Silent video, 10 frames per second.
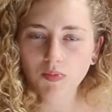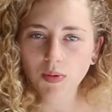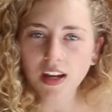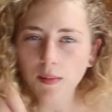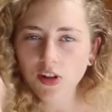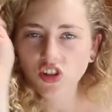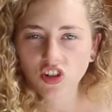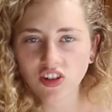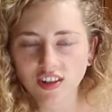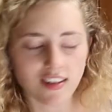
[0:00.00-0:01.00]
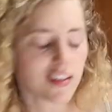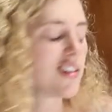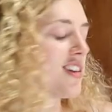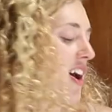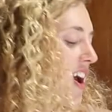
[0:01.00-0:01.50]
Be a magician.
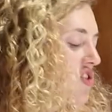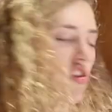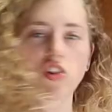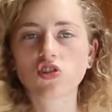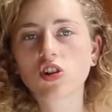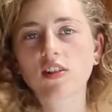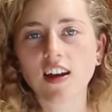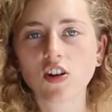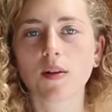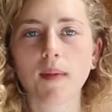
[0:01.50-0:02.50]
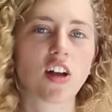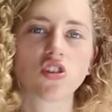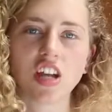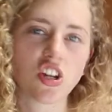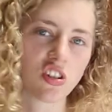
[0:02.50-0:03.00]
And trust sure that your
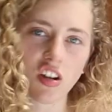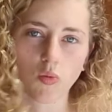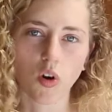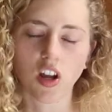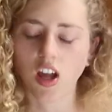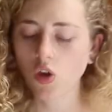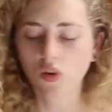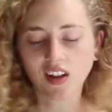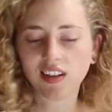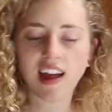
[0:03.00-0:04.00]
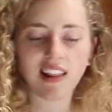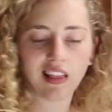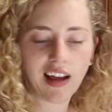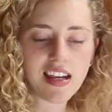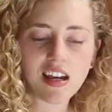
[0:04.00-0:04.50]
imagination is working. You can
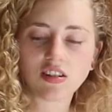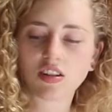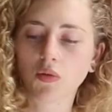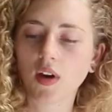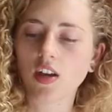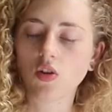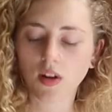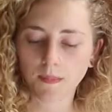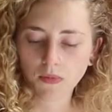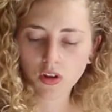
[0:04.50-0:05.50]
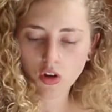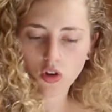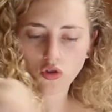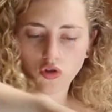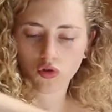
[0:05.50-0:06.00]
send light into it. You can
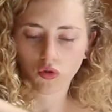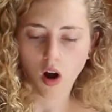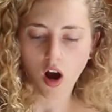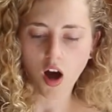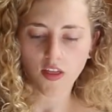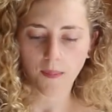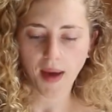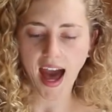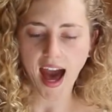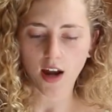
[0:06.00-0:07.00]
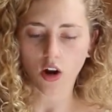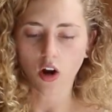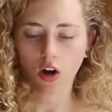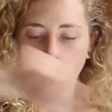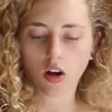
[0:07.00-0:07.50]
draw the
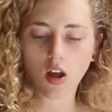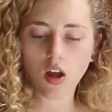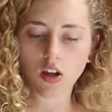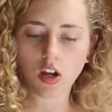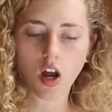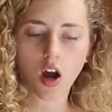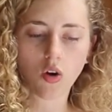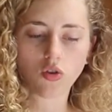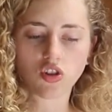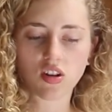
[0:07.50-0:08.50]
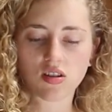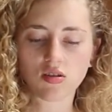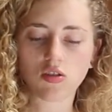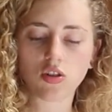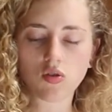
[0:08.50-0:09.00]
pattern. You know,
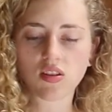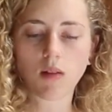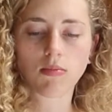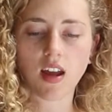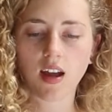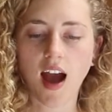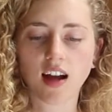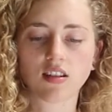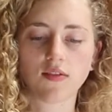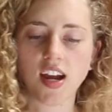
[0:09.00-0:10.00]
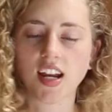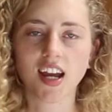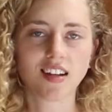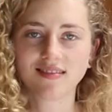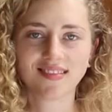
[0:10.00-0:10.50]
just do something. Activate
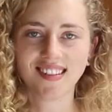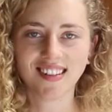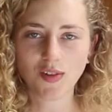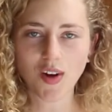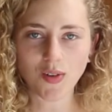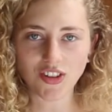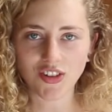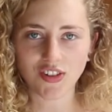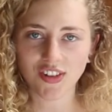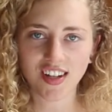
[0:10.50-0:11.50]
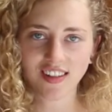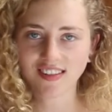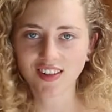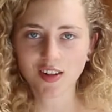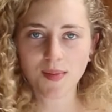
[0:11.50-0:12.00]
it. You know what you're
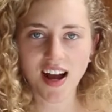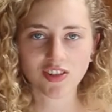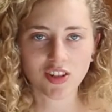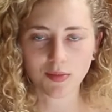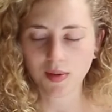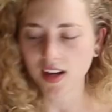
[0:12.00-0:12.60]
doing. You're a magical